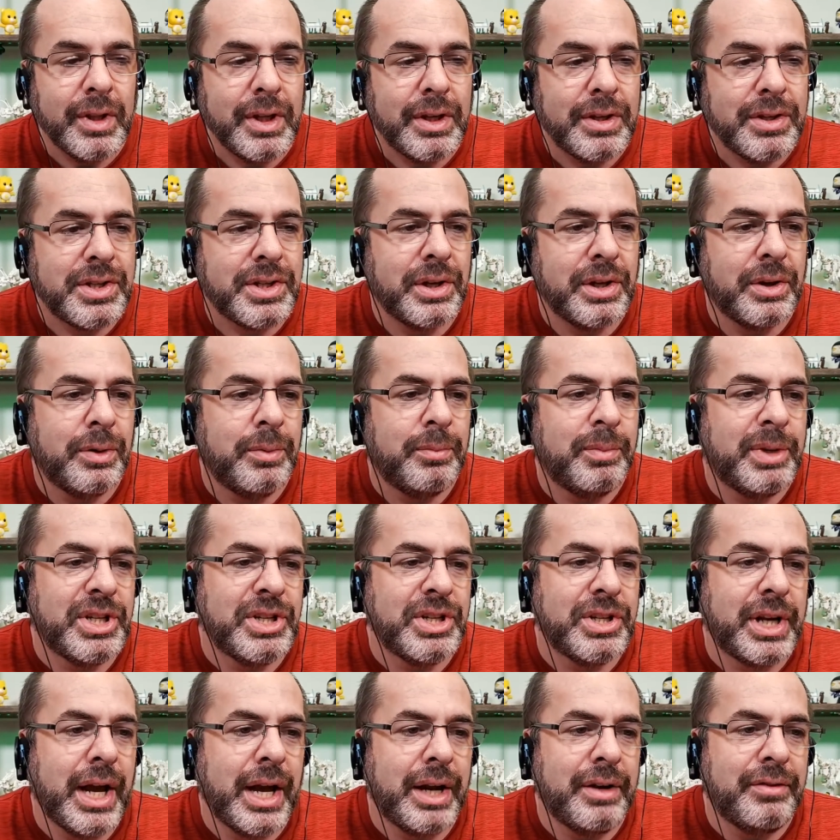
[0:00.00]
So, but
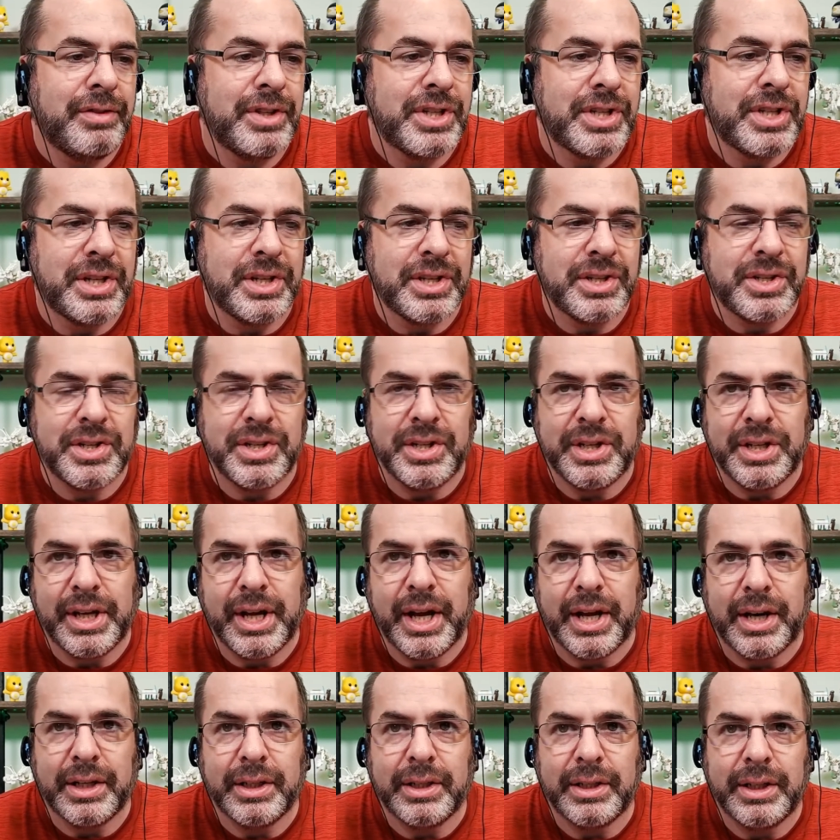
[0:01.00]
you got to visit us, and you
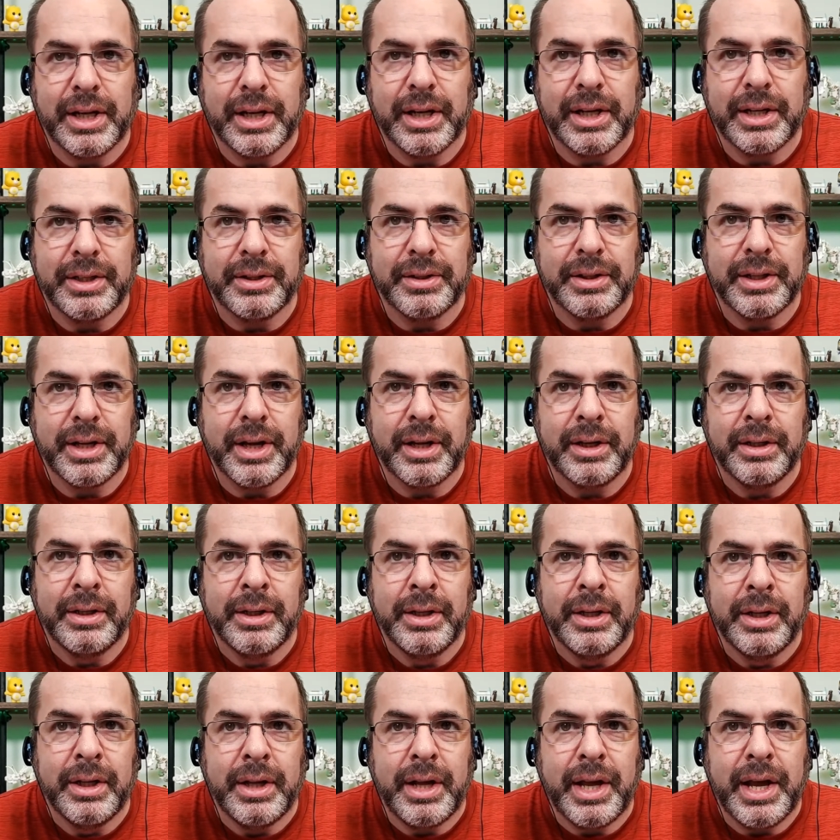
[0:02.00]
got to do that,
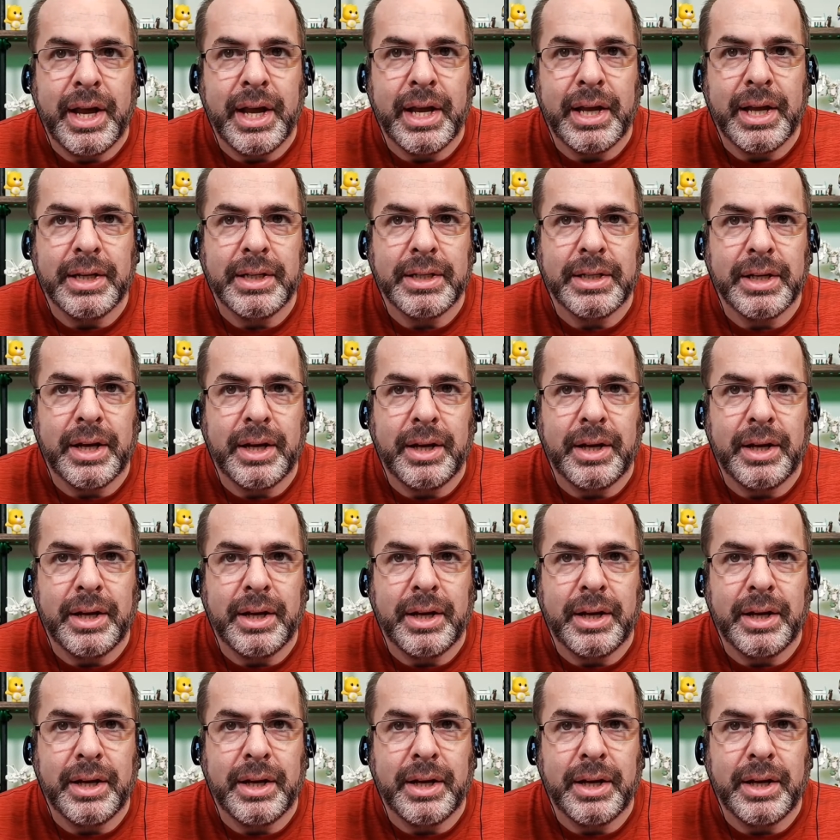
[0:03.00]
and